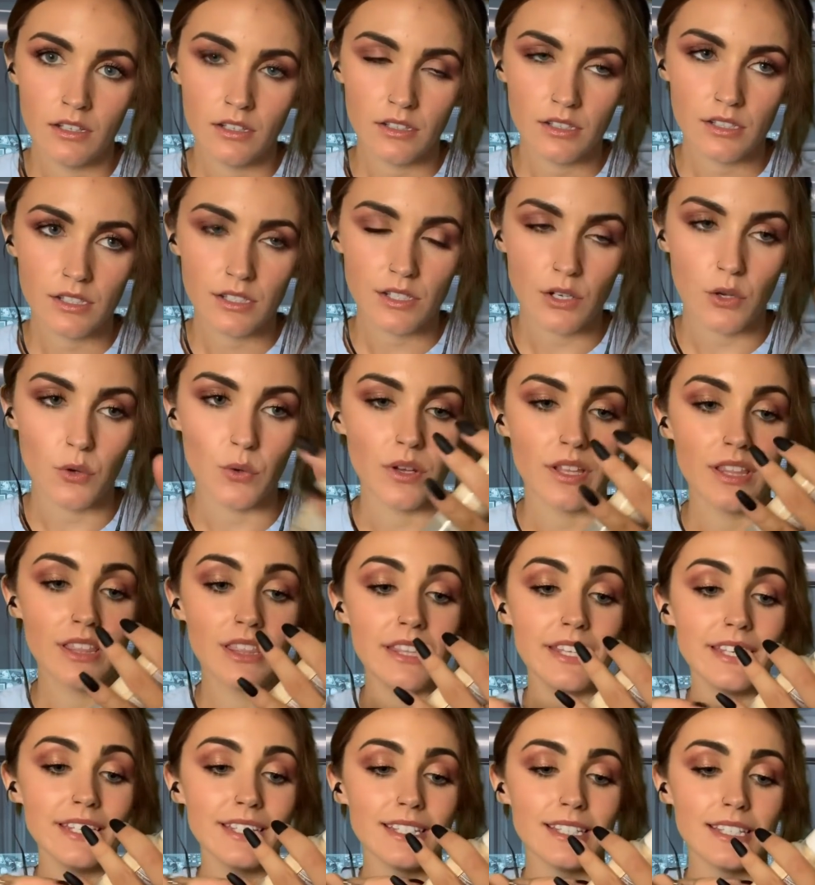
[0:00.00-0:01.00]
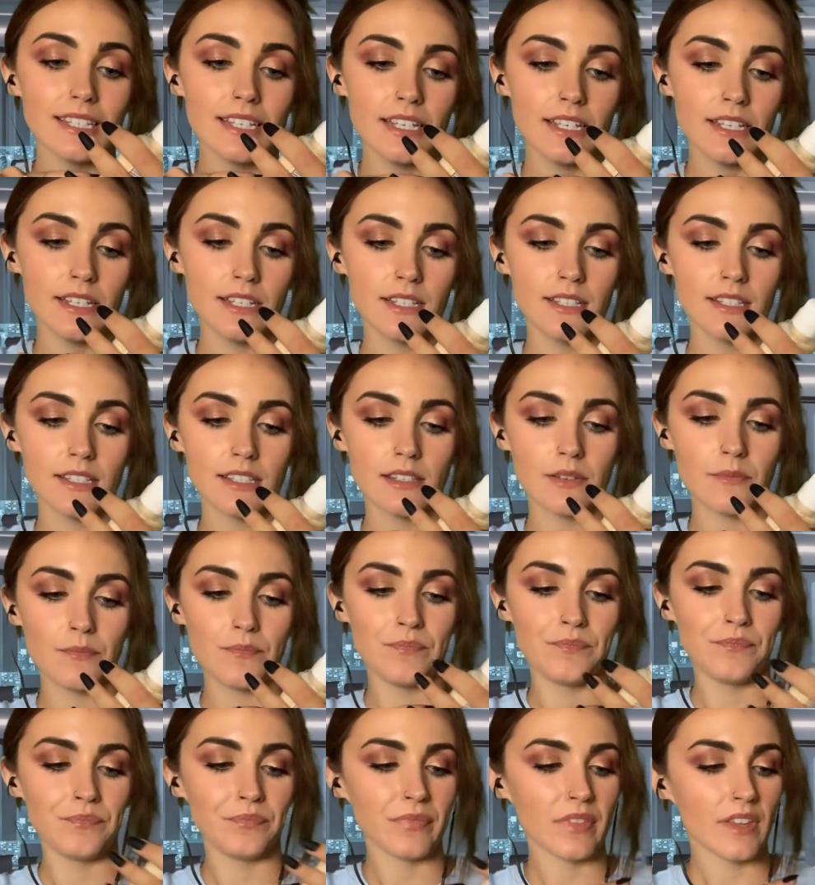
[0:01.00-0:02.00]
So this is
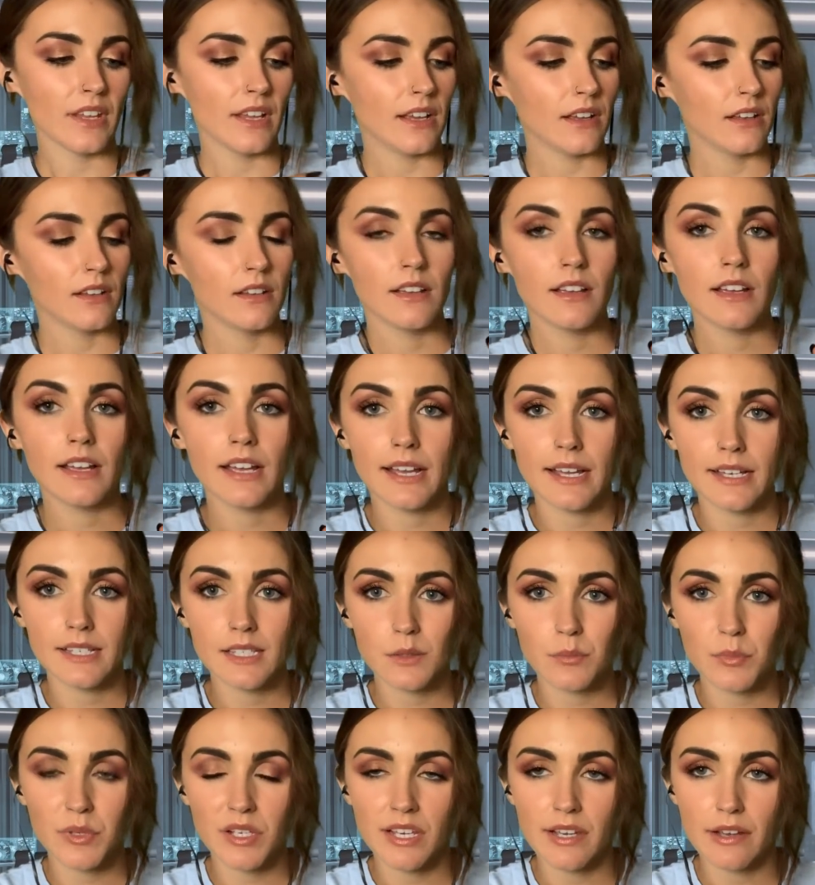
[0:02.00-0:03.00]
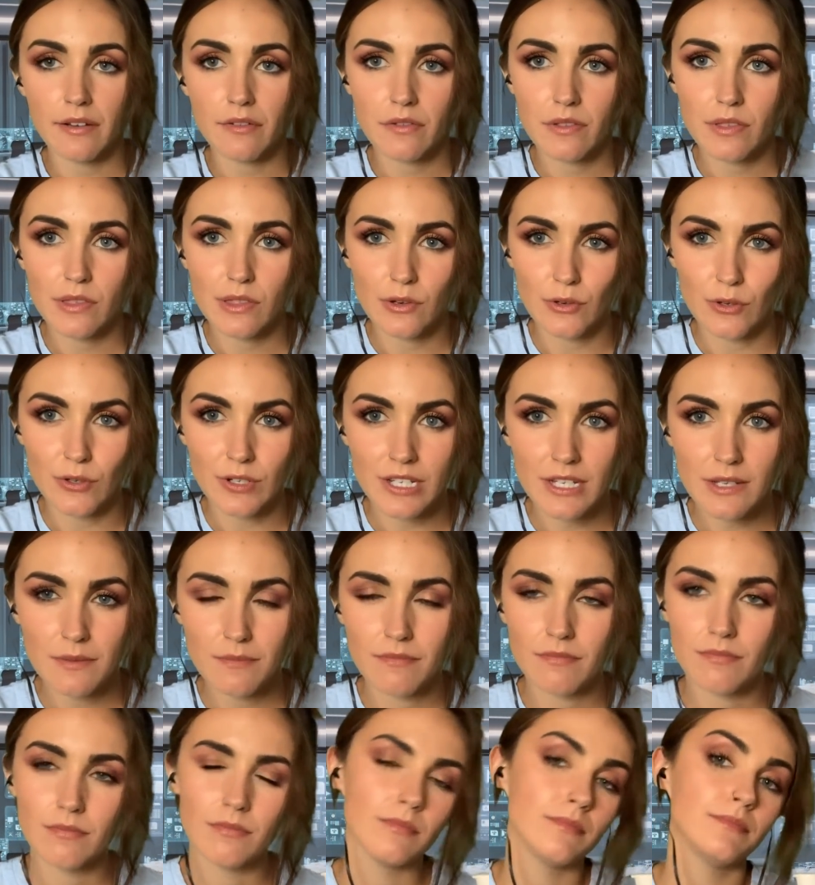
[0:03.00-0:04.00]
SPF 30,
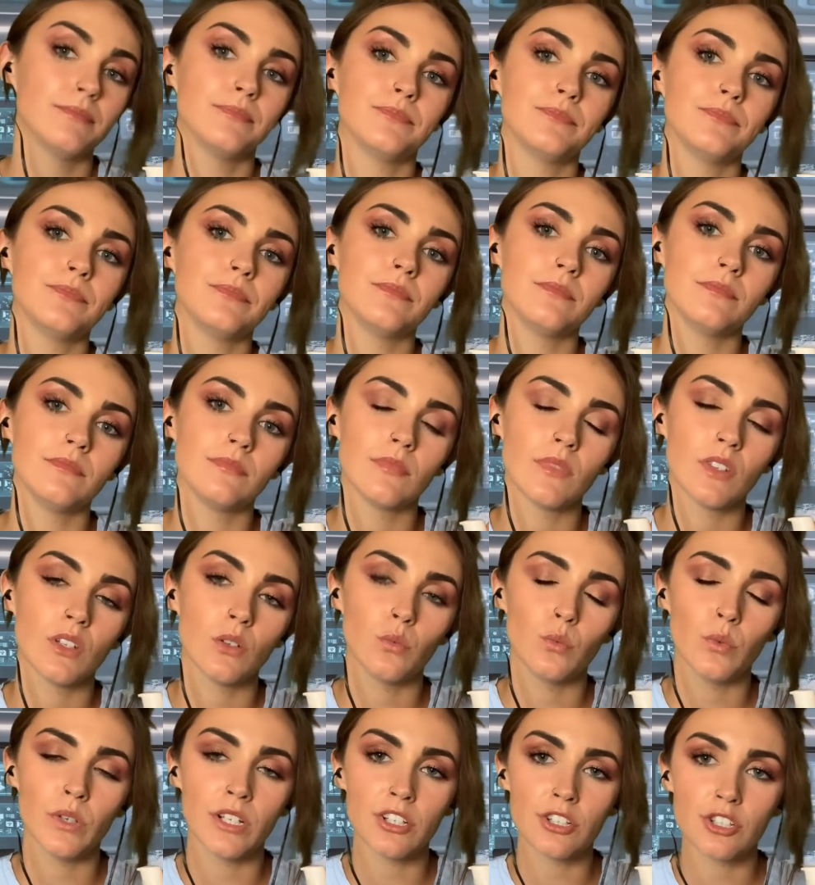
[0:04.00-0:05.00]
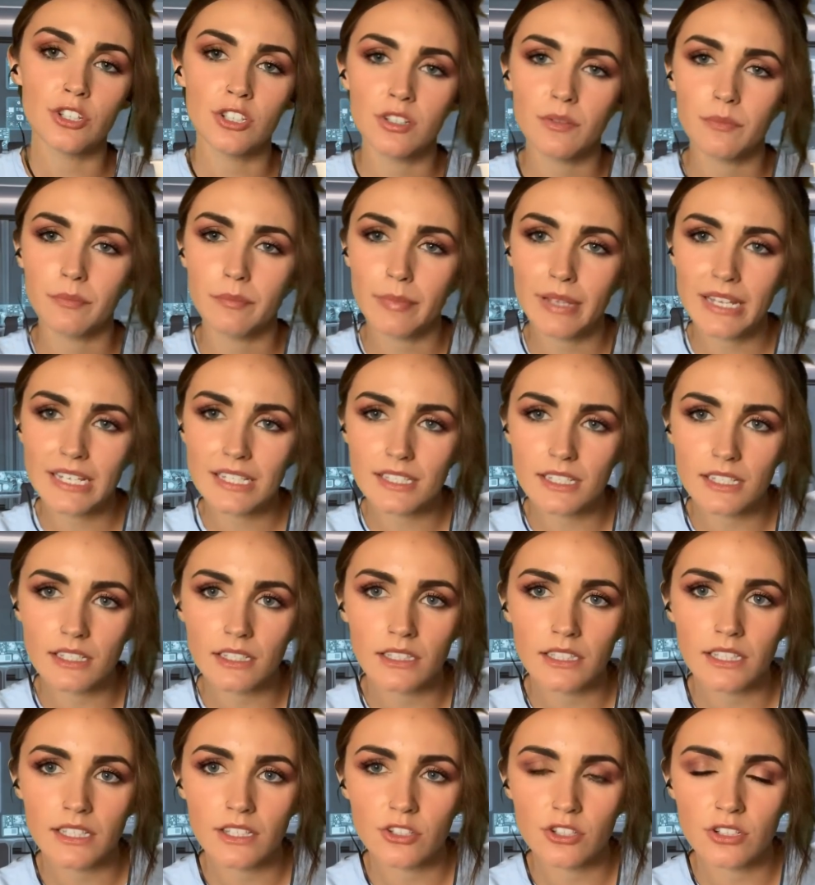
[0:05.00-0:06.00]
which
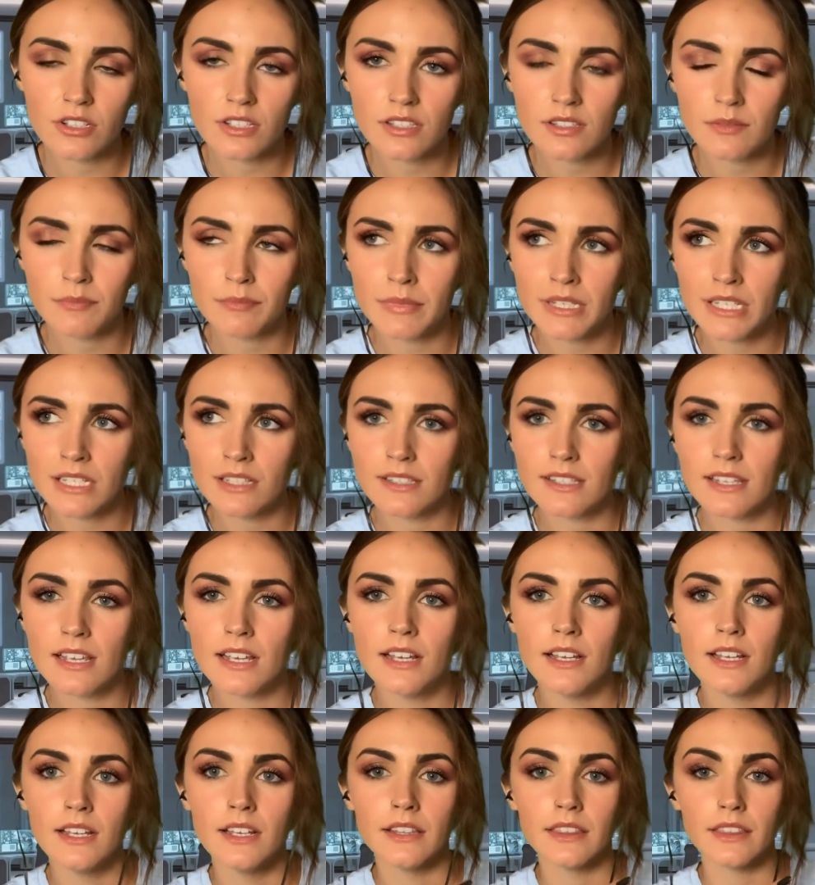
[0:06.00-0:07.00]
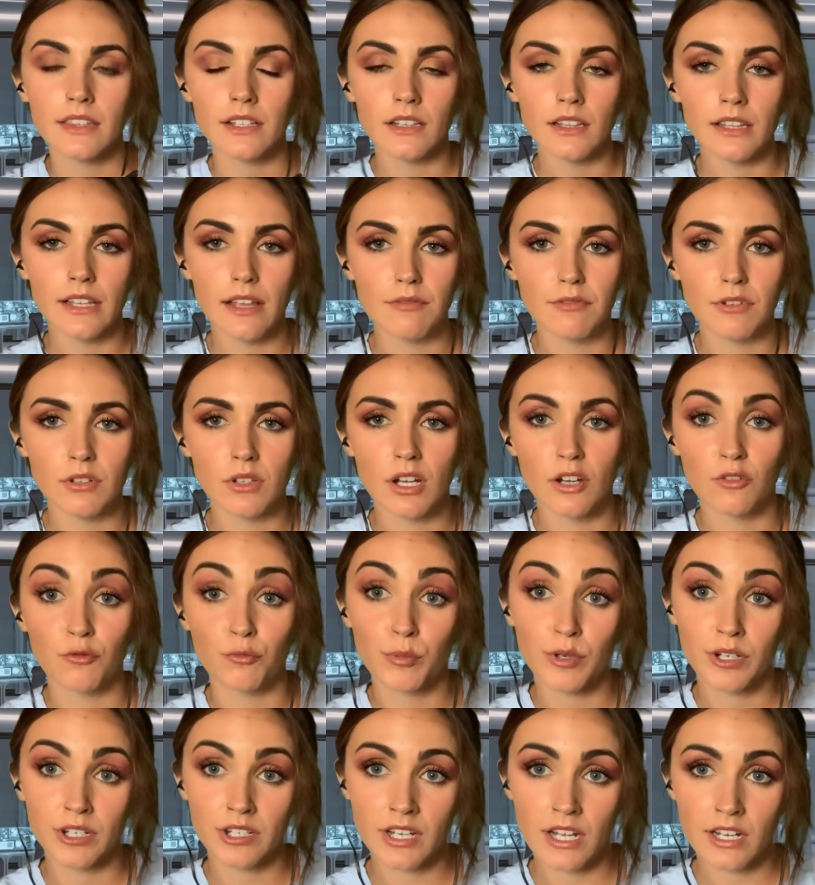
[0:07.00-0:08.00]
basically just means the level of
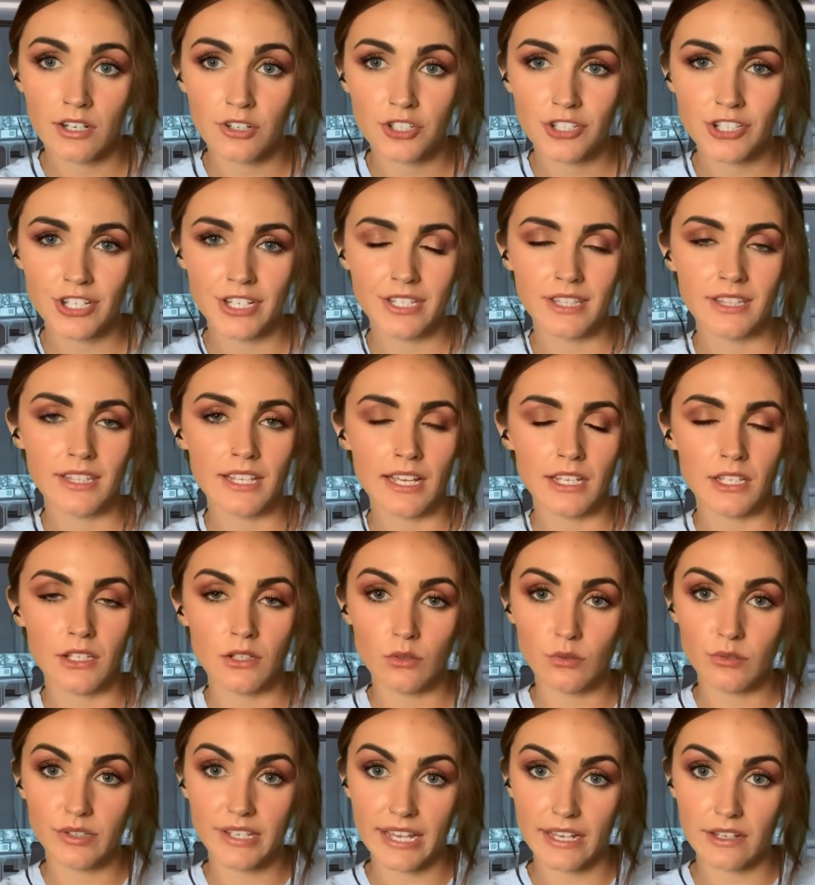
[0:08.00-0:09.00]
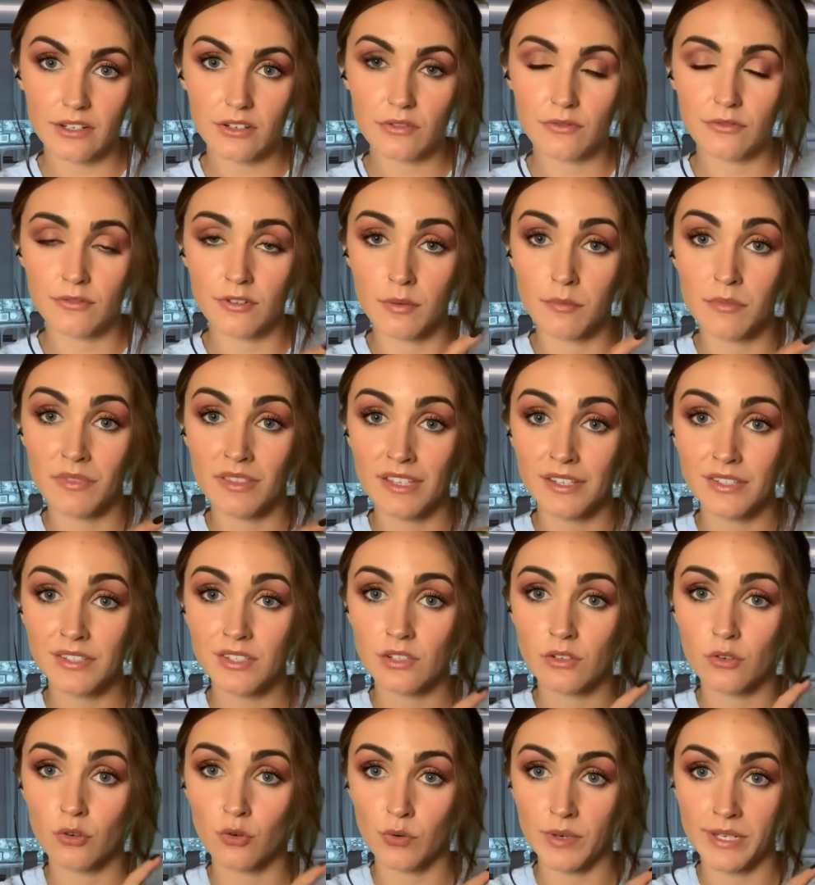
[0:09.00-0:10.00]
protection that you get from this
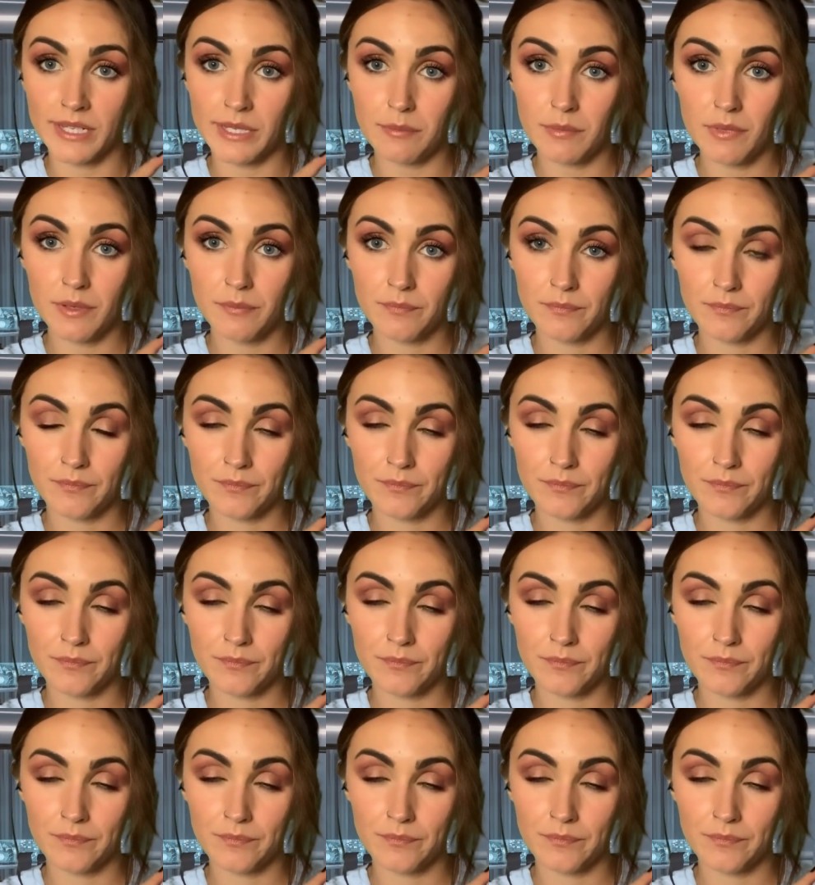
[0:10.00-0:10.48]
cream.